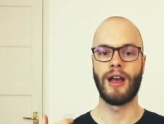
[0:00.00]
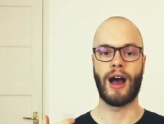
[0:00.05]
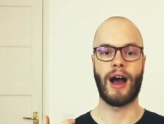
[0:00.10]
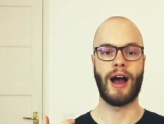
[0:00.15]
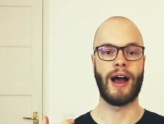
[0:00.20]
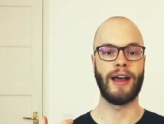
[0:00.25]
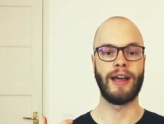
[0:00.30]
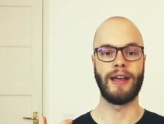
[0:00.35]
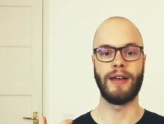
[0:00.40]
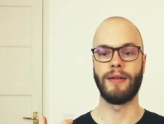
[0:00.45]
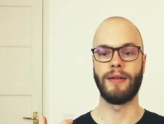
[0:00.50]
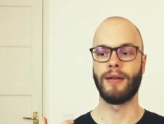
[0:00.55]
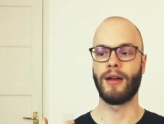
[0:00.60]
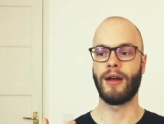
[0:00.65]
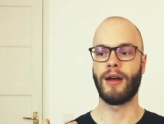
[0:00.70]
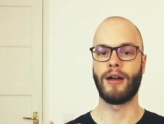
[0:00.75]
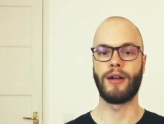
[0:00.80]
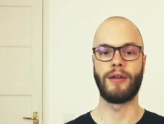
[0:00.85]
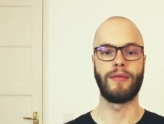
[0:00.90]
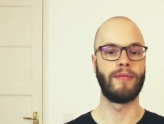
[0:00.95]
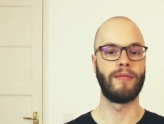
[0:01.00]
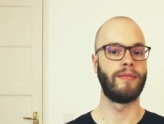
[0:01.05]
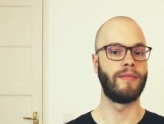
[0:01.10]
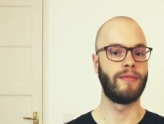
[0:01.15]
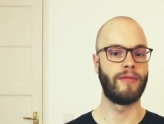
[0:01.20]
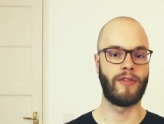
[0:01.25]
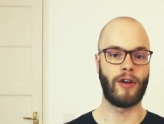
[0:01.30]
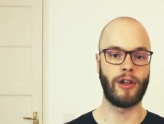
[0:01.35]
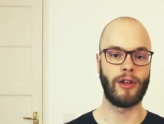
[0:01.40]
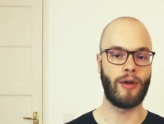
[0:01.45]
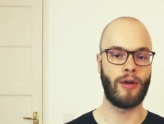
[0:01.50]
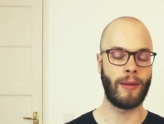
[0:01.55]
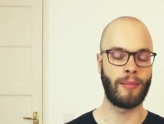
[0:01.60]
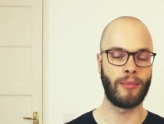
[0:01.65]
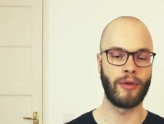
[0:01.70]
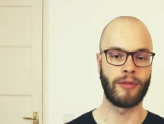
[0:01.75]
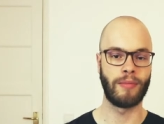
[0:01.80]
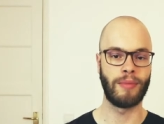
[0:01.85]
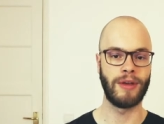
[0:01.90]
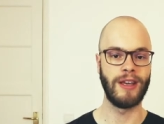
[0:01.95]
I uh, follow up
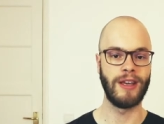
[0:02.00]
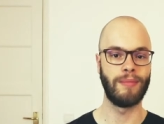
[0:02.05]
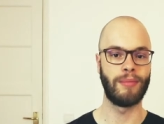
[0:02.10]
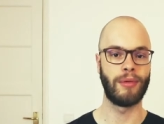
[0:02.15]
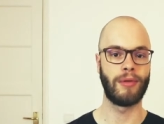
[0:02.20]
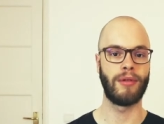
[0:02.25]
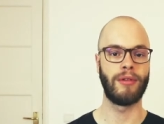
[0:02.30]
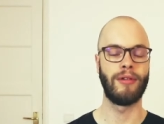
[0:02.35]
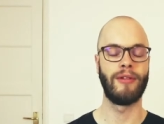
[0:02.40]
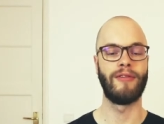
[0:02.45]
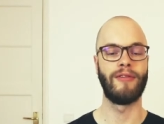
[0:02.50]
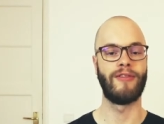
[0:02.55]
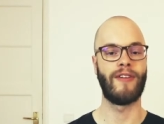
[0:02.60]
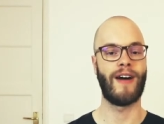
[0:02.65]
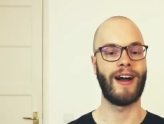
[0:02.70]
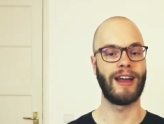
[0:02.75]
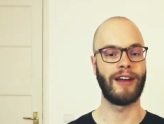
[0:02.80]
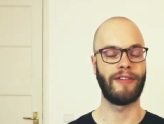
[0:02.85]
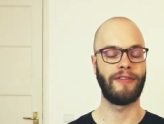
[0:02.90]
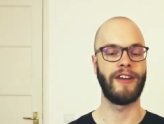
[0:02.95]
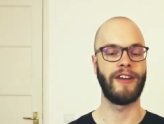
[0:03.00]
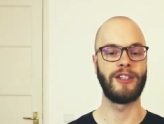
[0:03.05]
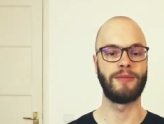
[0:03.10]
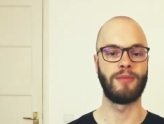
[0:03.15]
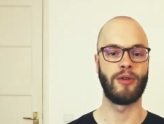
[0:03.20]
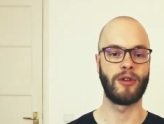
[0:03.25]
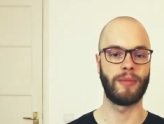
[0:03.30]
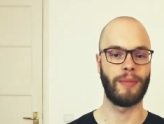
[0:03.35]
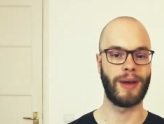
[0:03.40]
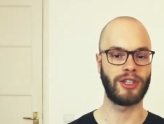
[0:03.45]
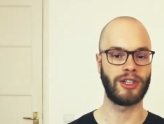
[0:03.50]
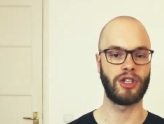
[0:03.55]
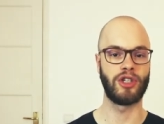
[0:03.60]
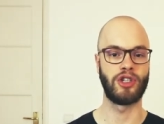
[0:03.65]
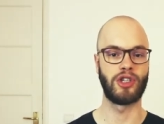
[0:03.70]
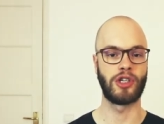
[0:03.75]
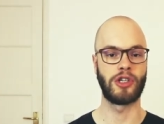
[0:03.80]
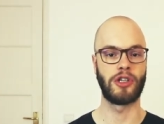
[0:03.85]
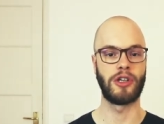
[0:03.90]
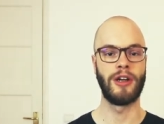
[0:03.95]
with people via Facebook
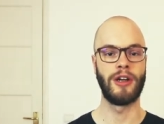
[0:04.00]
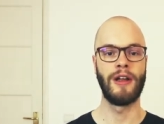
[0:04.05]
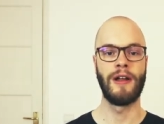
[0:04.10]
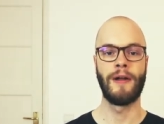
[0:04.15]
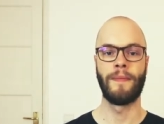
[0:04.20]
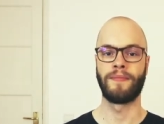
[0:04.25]
Messenger.